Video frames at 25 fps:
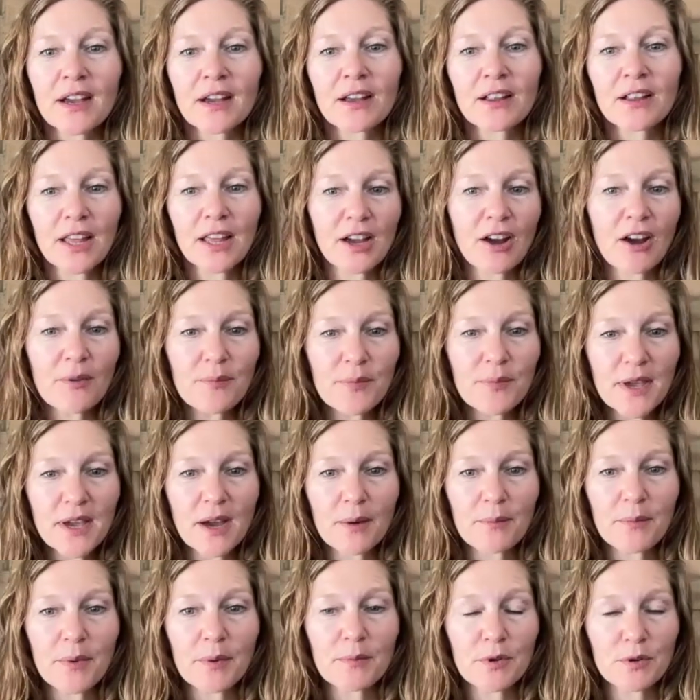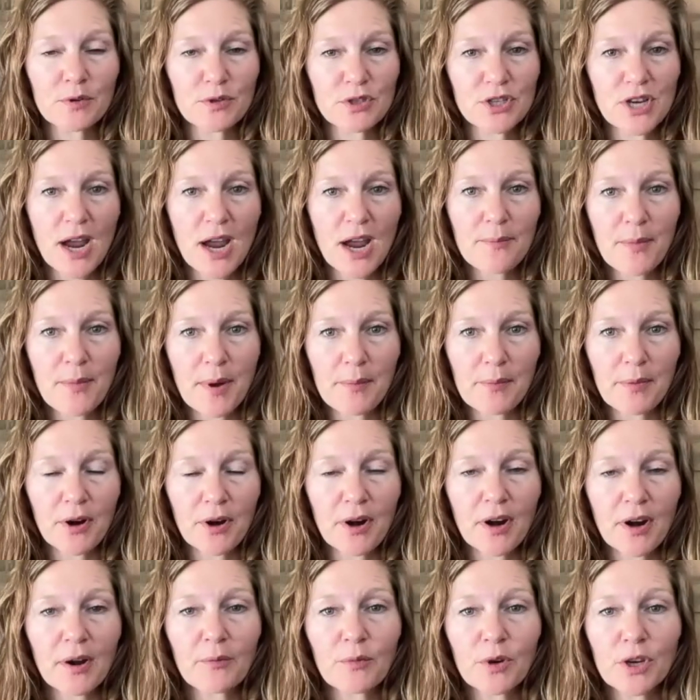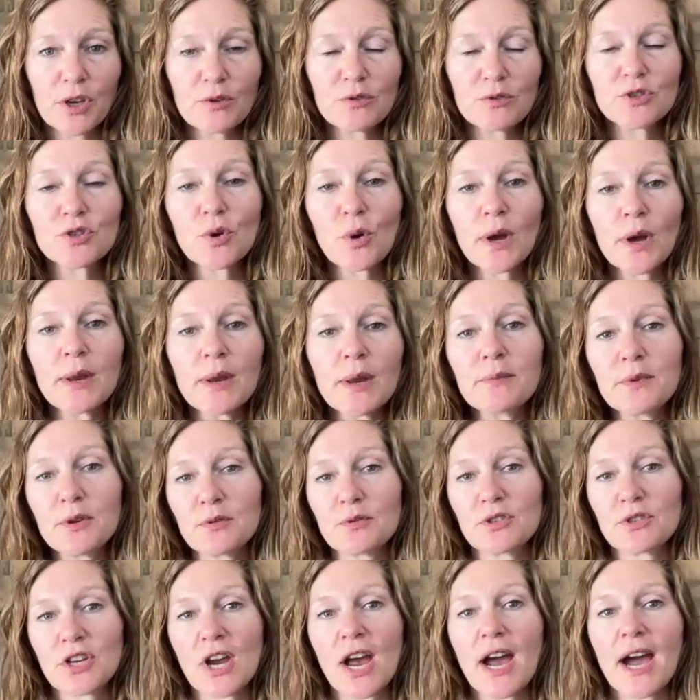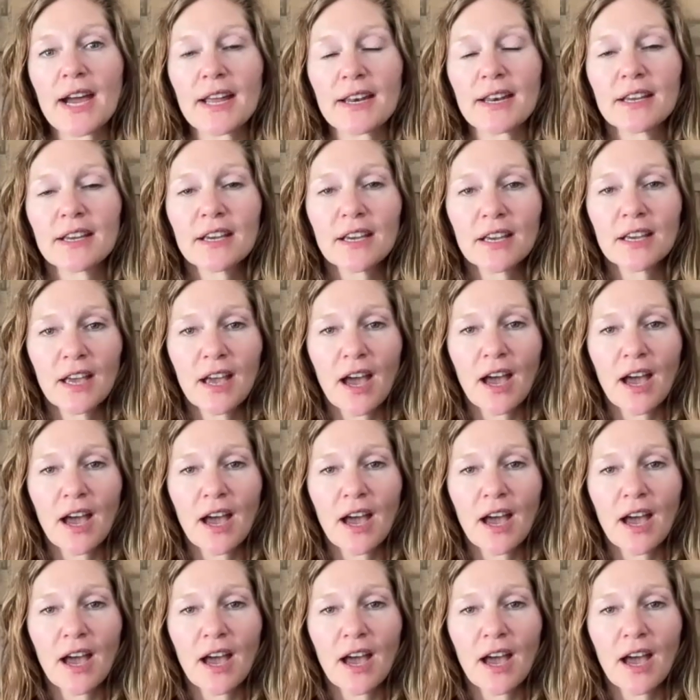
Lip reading: click on Become a Moon Chat member. And when you join Moon Chat,